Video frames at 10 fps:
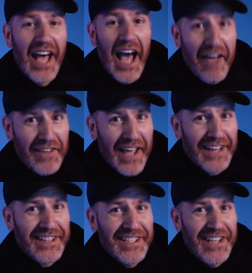I've
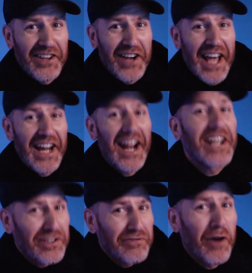got the Stellar hat on,
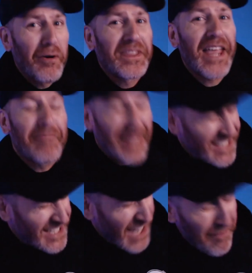and you know what that
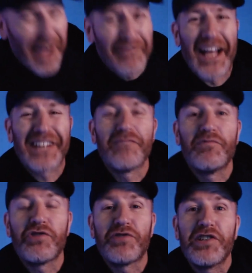means. Yep, I've got some
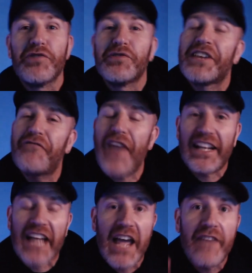juicy news. In
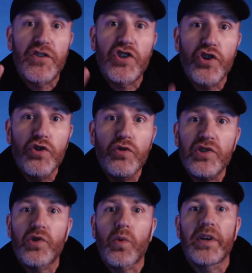fact, I have two
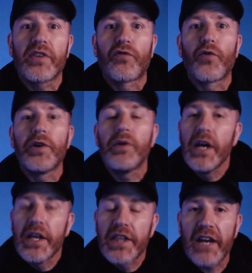stories for you
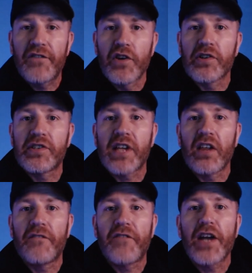that if you're a
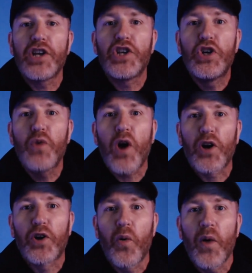Stellar fan, you
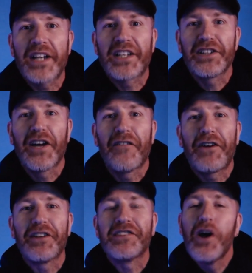are going to love
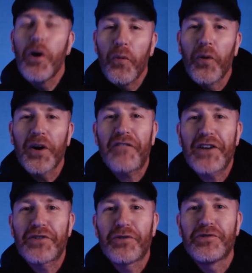hearing this. What if
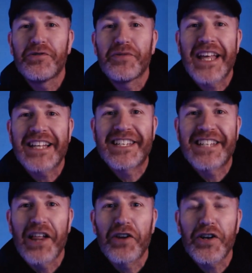I told you that
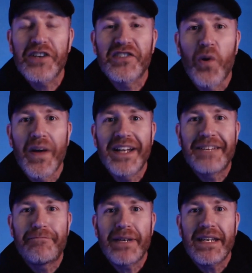Stellar is going
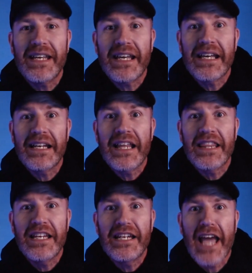to be in
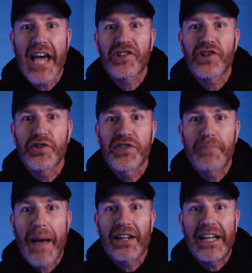the national
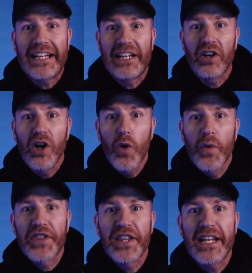spotlight here
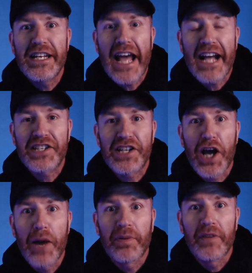within the next
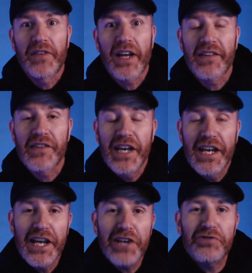couple of days?
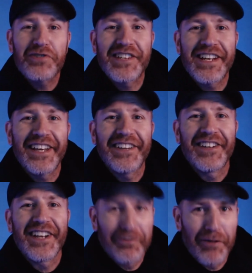Interesting,
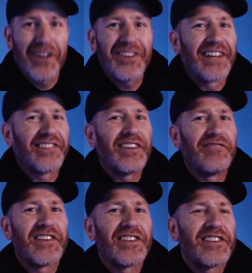isn't it? Well, let's leave this